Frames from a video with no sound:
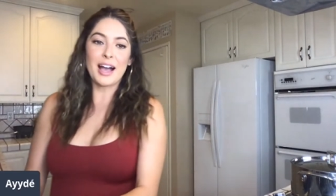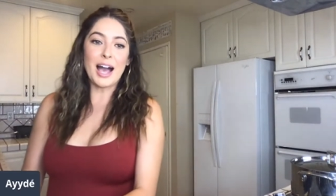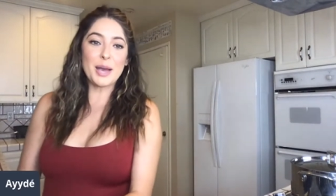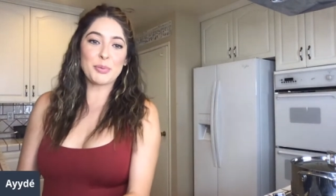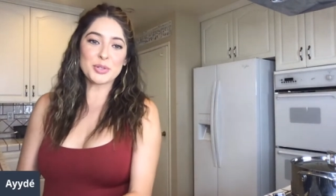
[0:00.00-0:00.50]

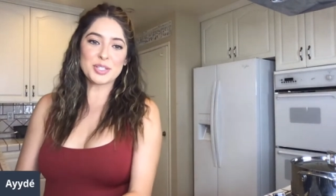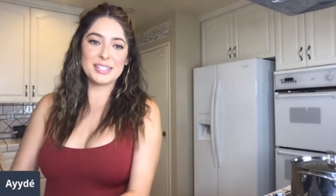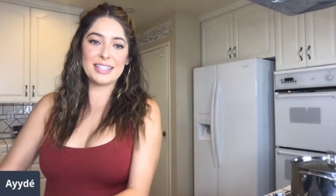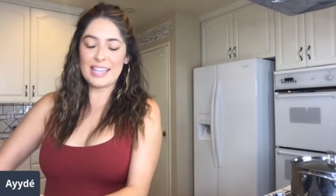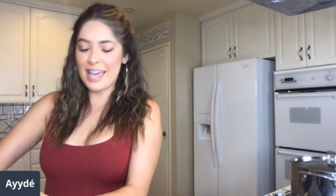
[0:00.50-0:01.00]
I
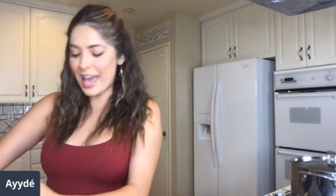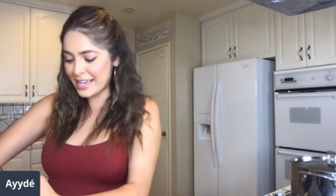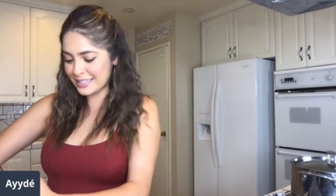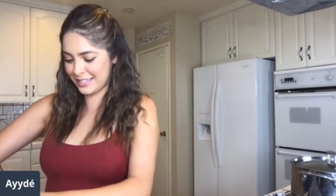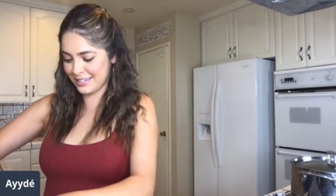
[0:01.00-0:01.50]
personally
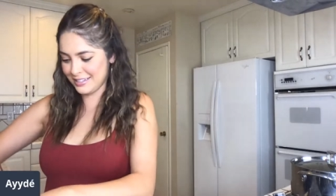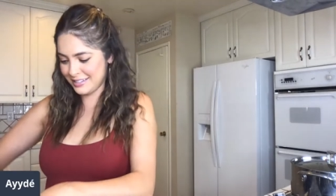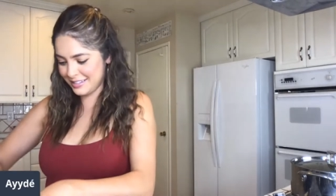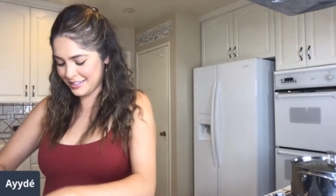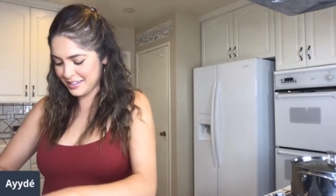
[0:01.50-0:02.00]
hate
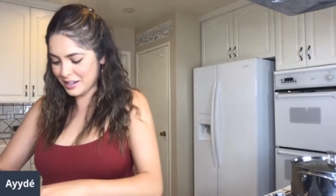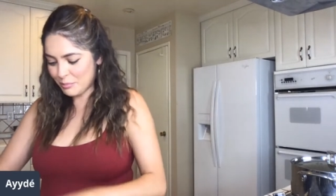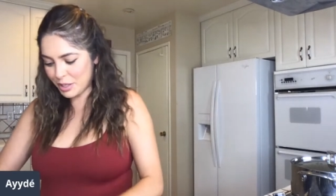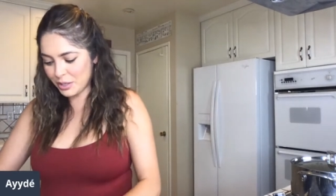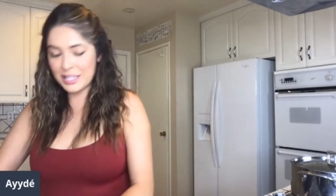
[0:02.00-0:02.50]

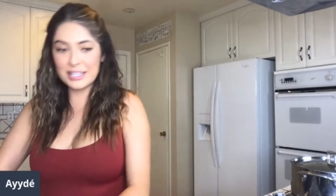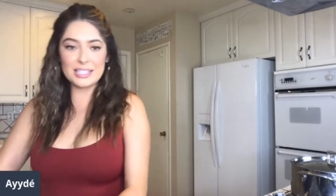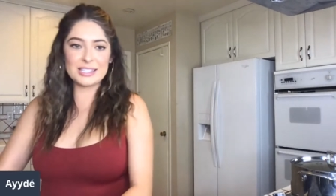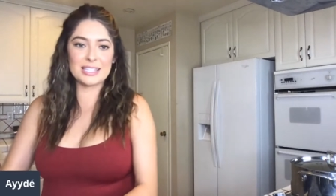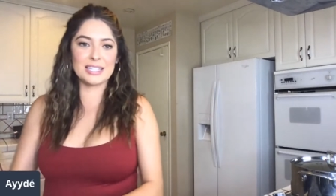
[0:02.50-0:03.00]
peeling
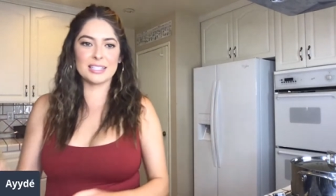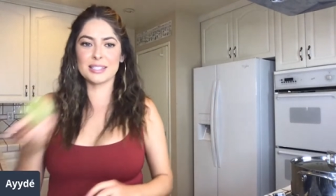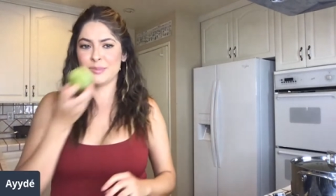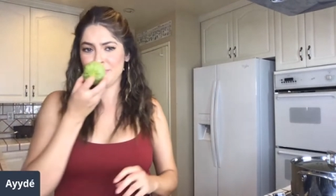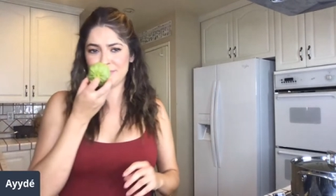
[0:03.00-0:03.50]
these
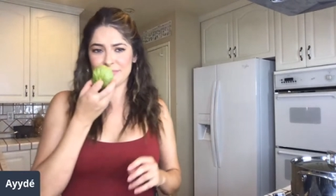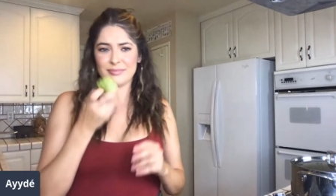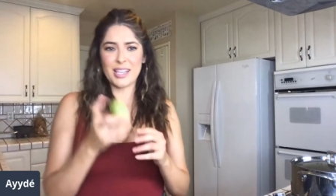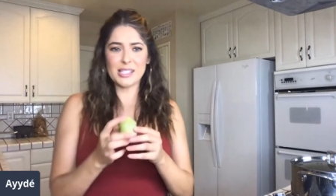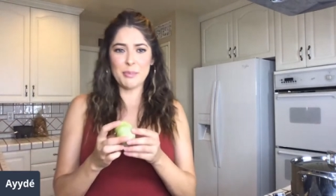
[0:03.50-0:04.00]
things,
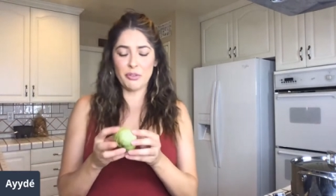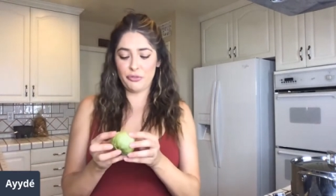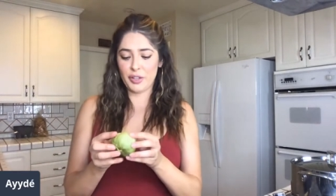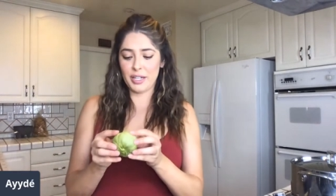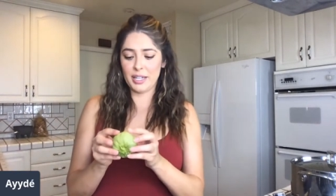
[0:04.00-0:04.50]
they smell
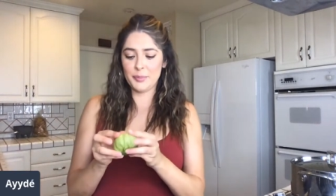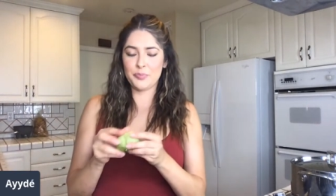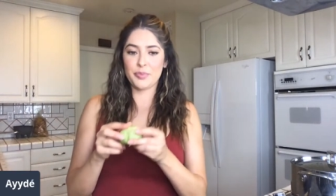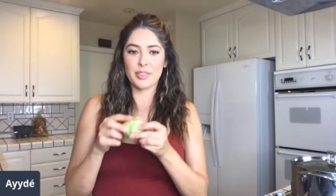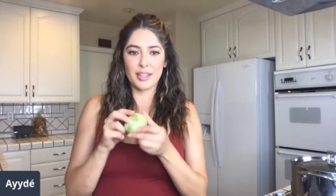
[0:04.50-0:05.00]
funny.